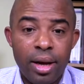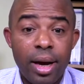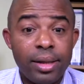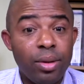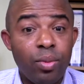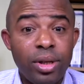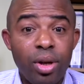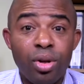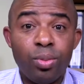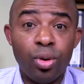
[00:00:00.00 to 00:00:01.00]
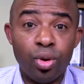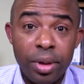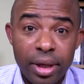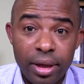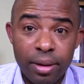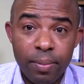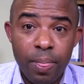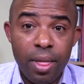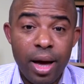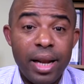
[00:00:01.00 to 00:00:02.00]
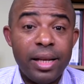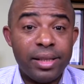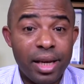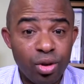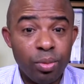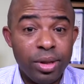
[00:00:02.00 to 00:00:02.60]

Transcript: I said, Well, the Lord spoke to me and He said to